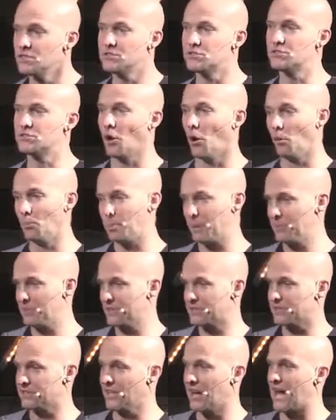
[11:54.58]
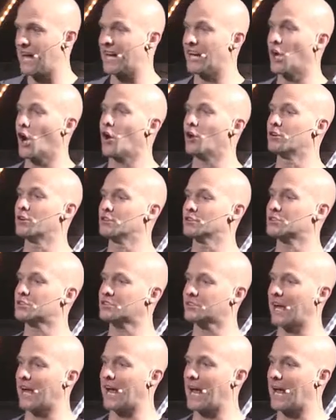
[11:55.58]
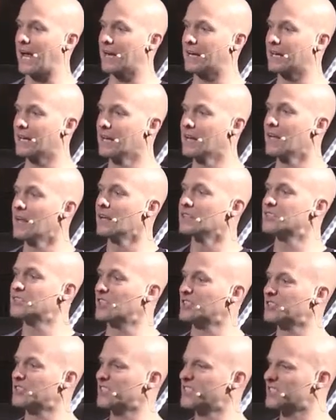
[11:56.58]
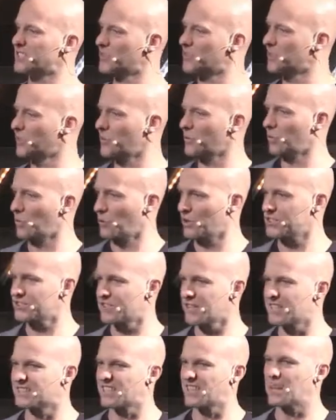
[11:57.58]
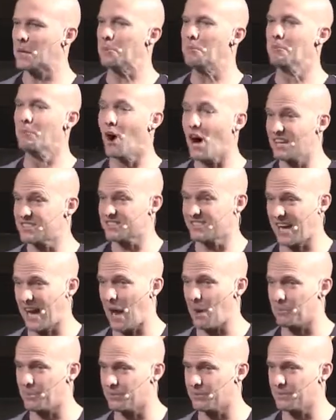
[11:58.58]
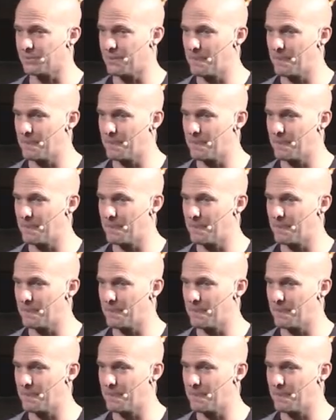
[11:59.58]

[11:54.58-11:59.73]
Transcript: Don't be misled, and understand such things. You hear the word he said? He said they must happen.